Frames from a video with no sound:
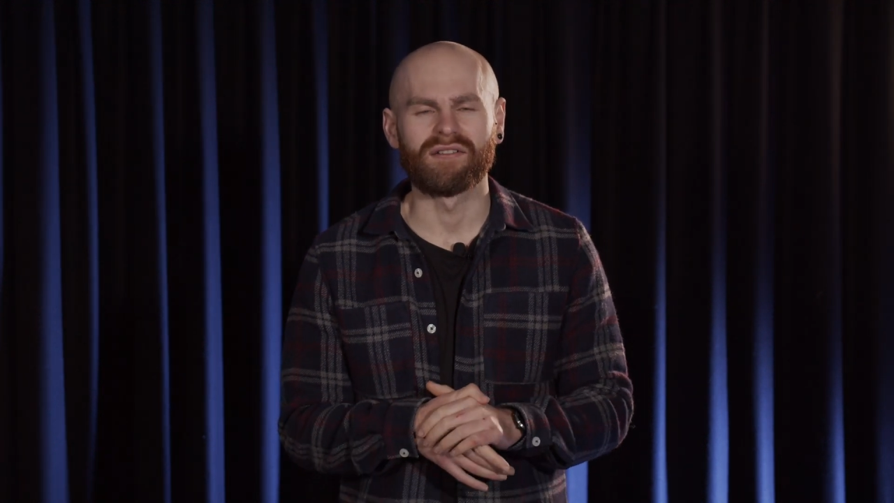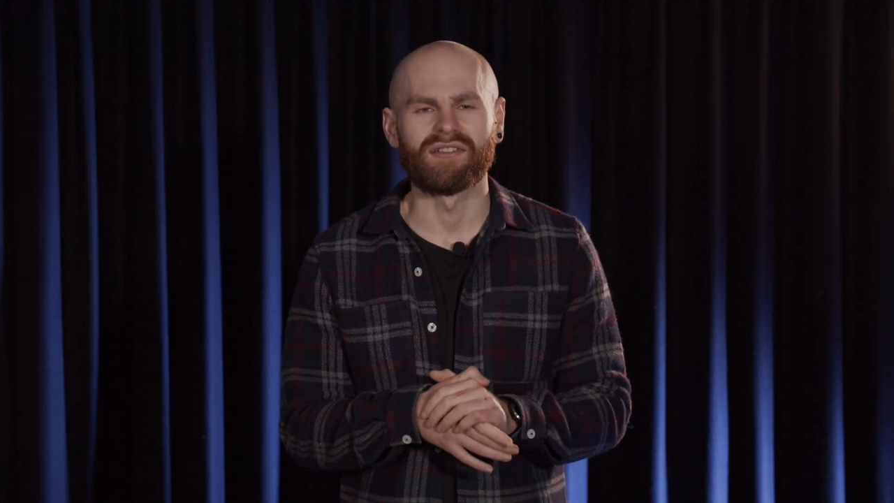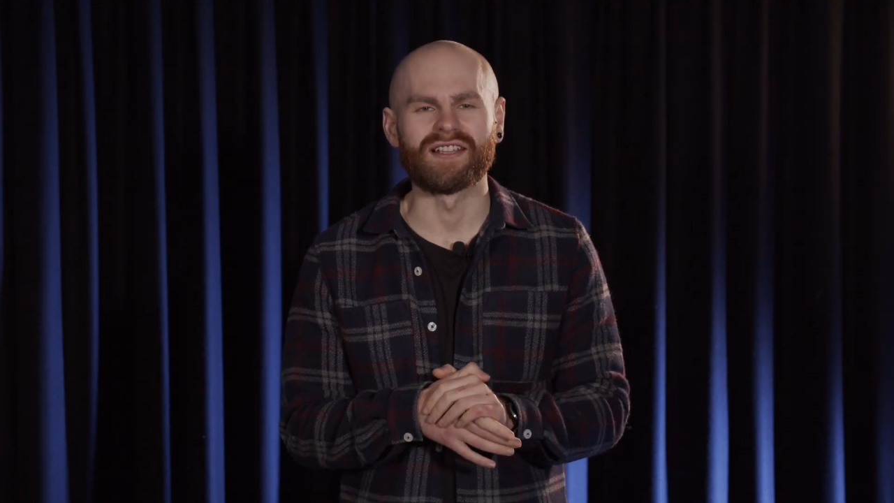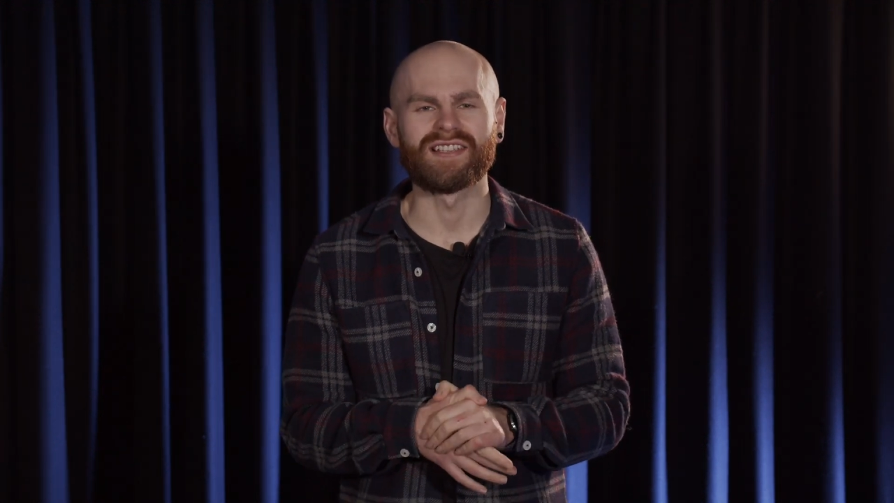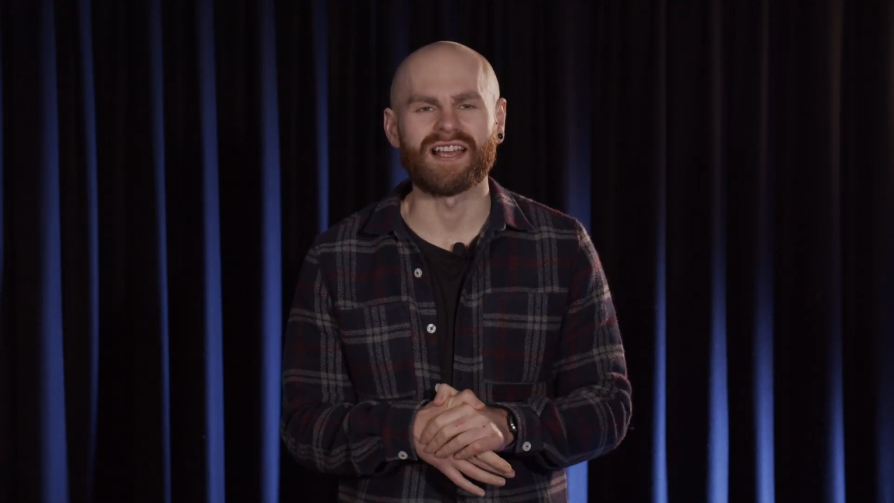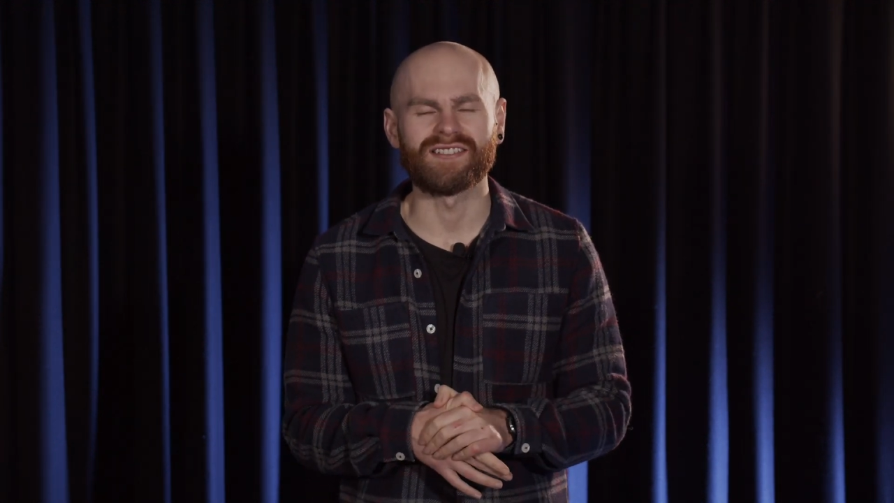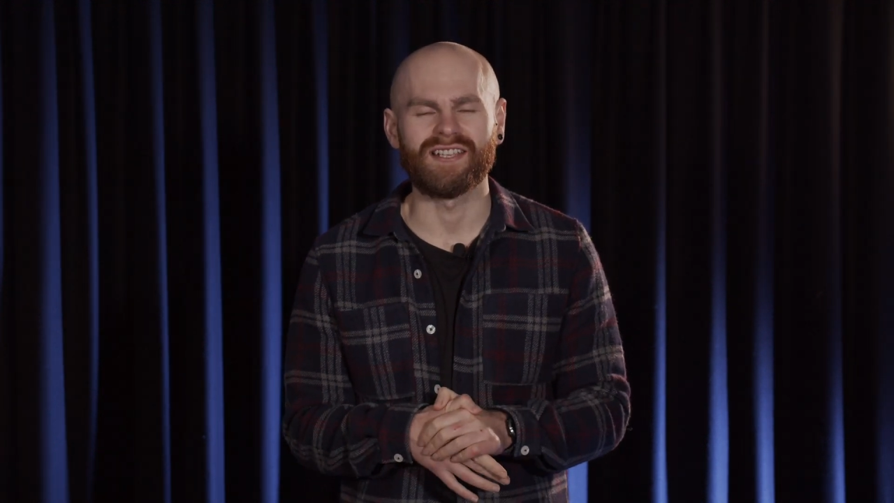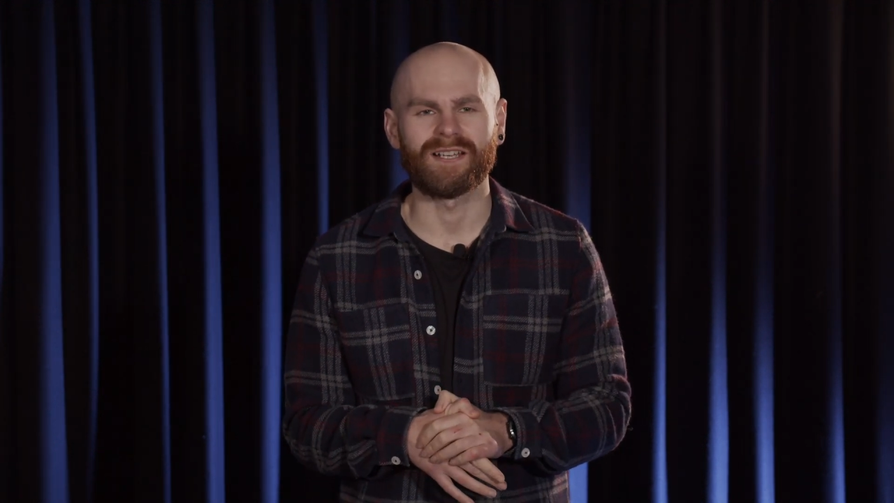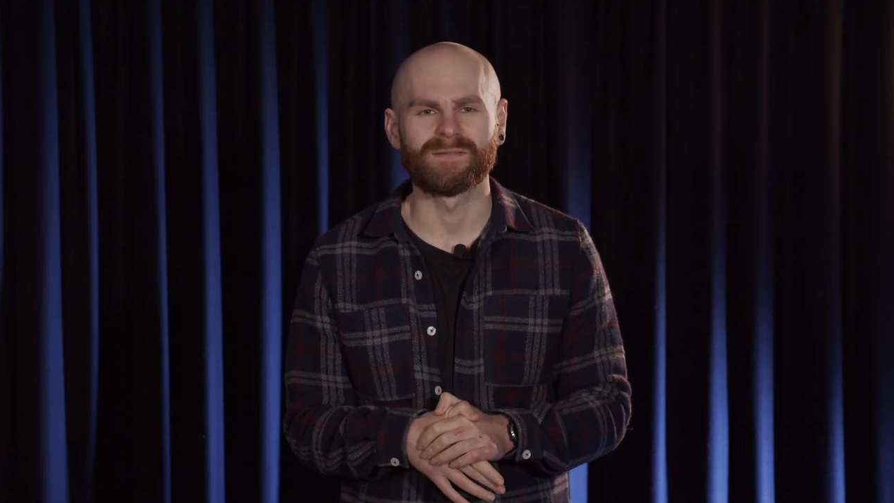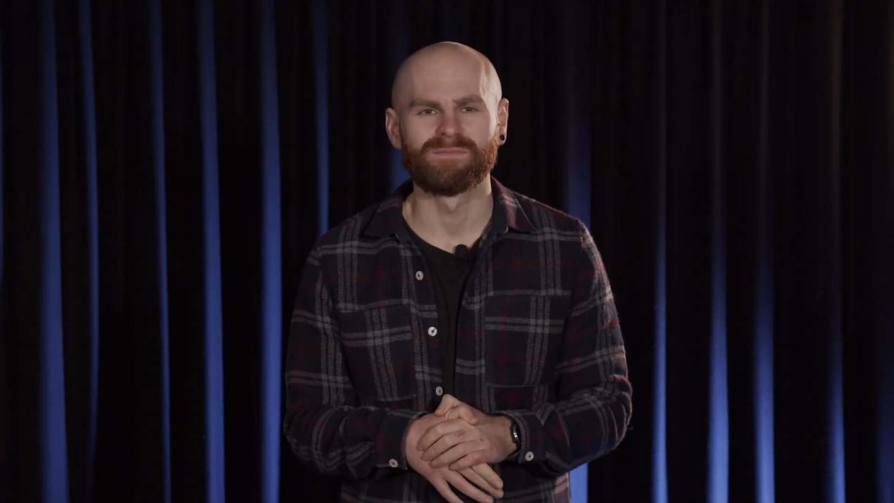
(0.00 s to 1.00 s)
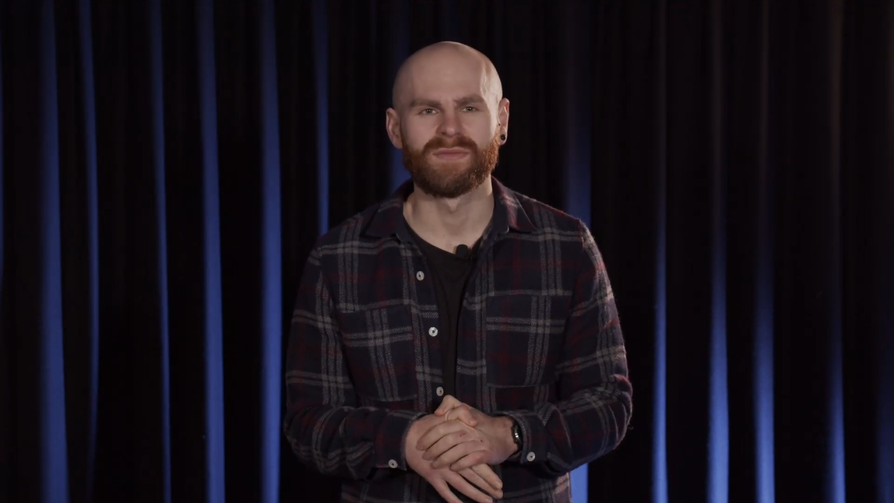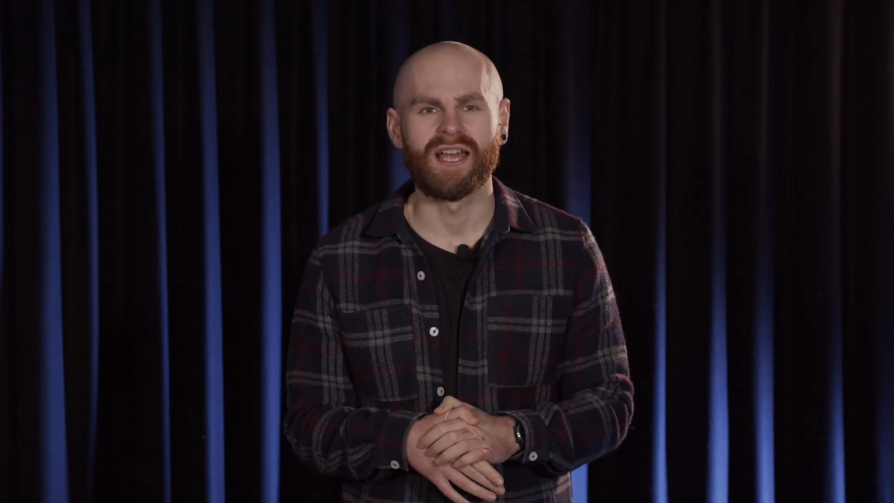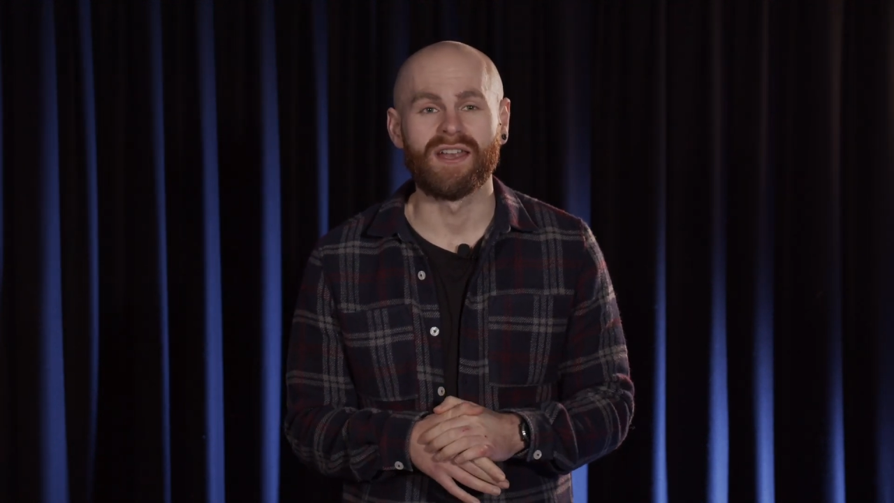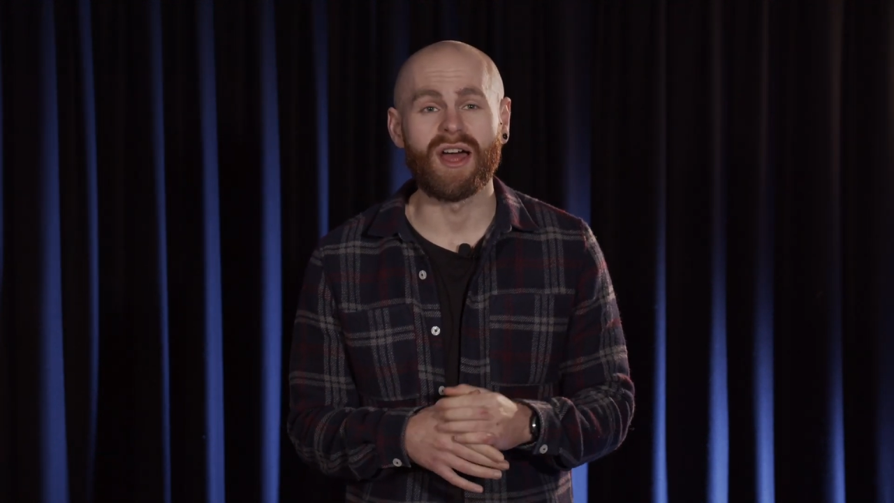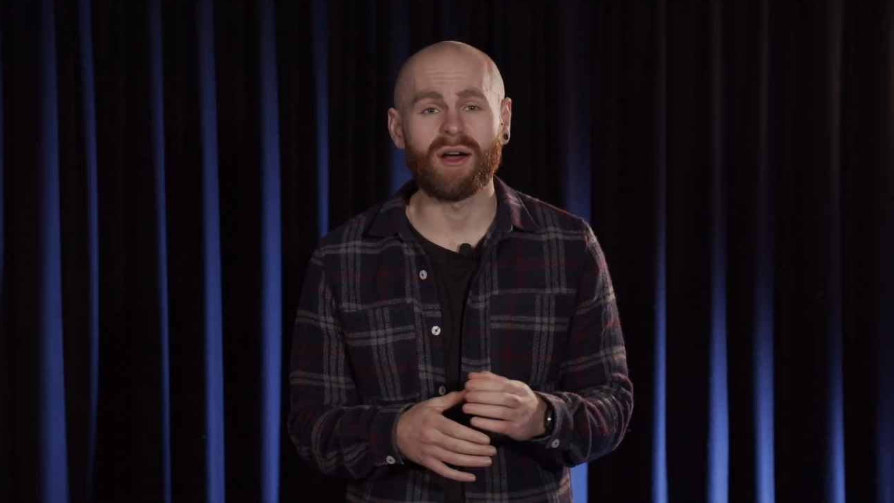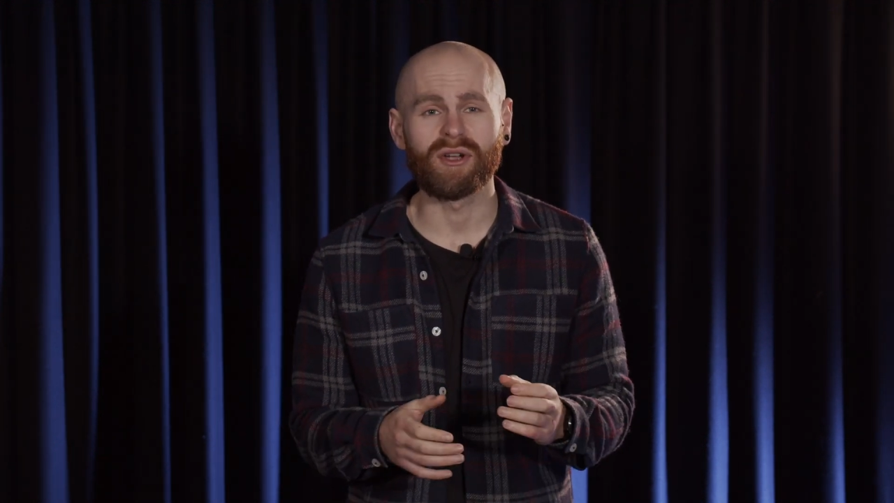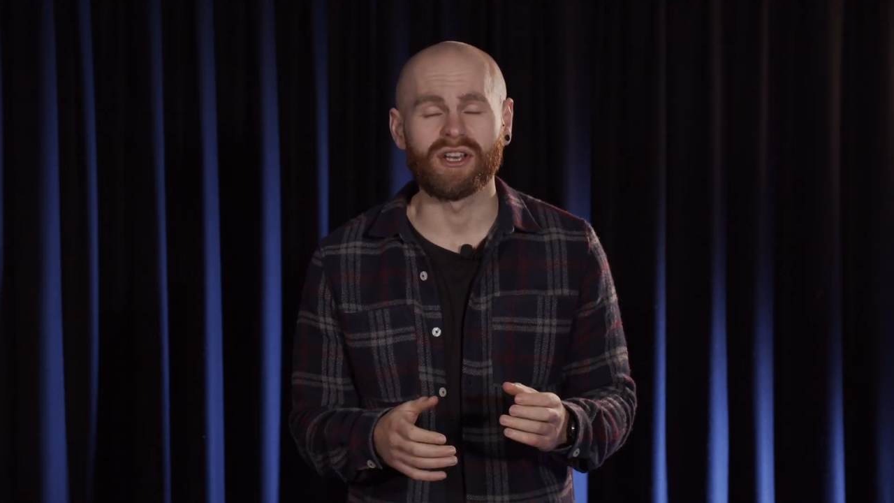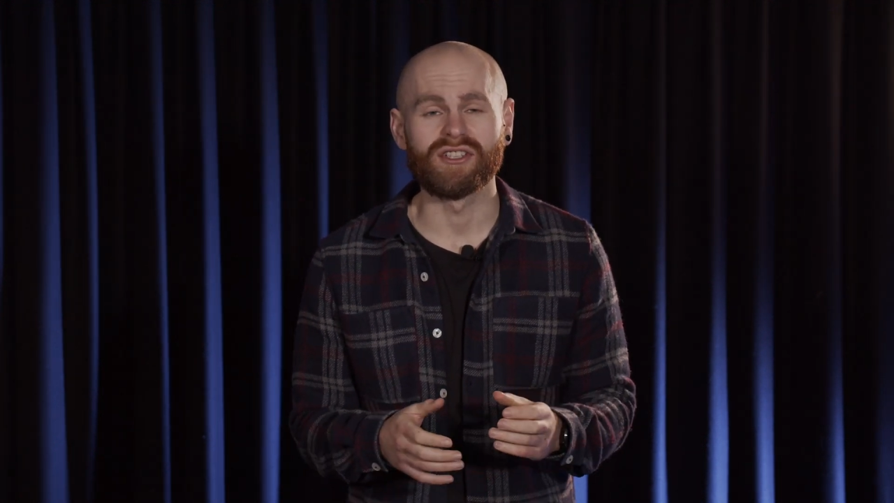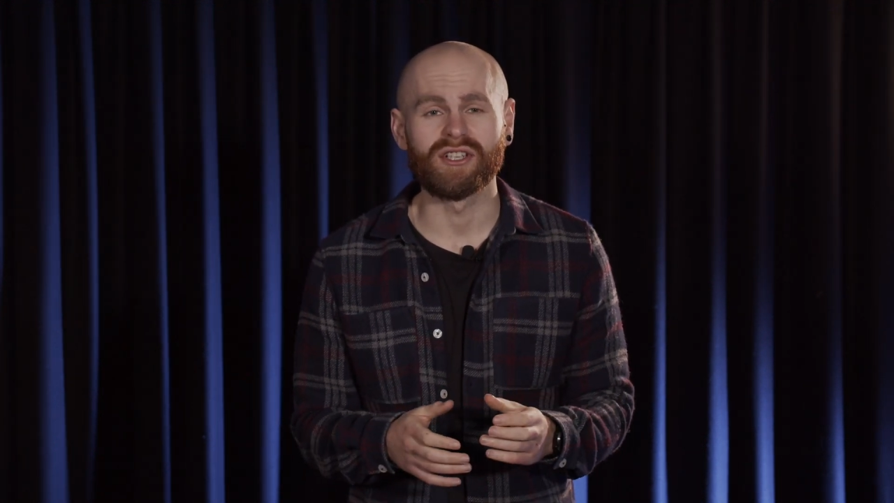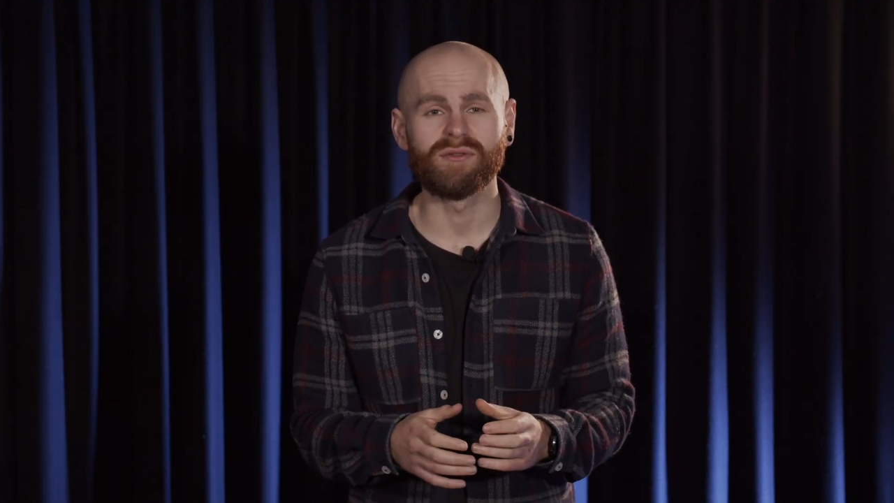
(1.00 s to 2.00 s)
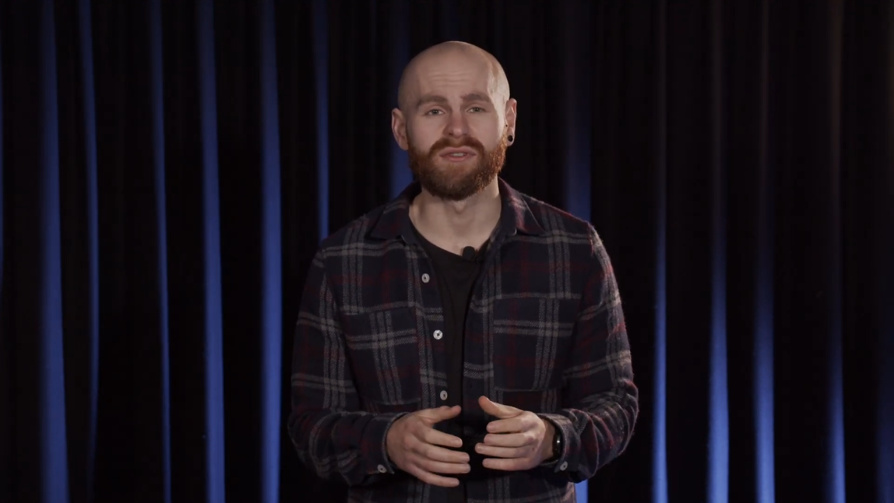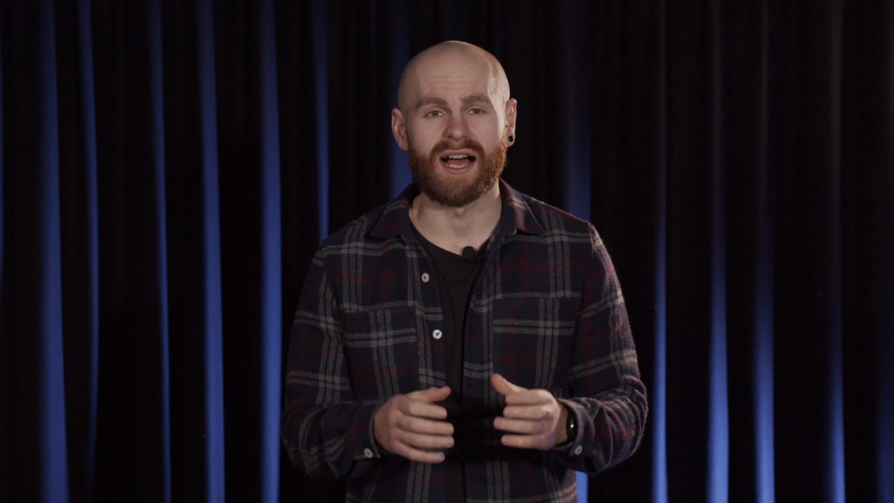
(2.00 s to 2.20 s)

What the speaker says: Fantastic. Now we're going to do